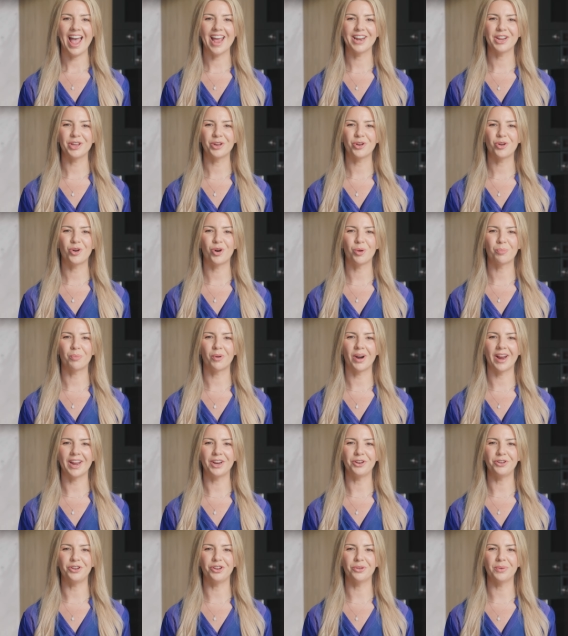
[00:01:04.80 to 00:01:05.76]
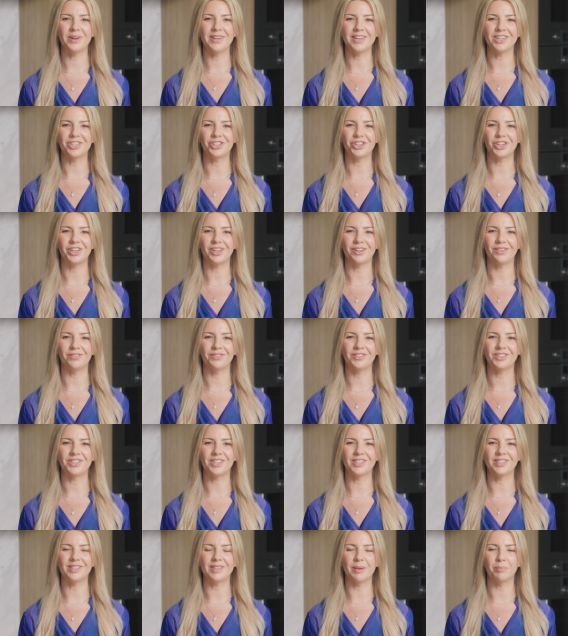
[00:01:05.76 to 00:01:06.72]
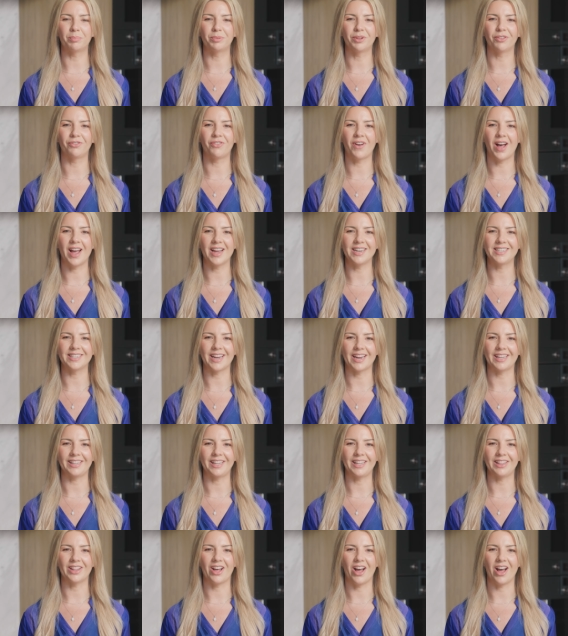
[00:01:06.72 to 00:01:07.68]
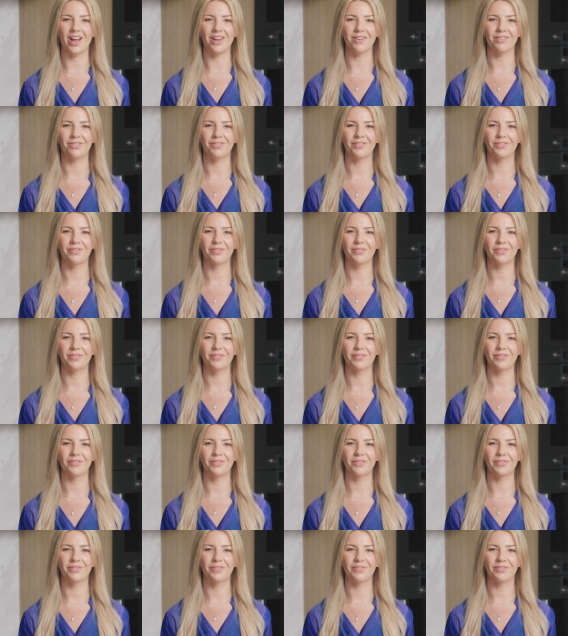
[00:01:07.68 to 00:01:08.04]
and incorporate new initiatives to simplify daily life.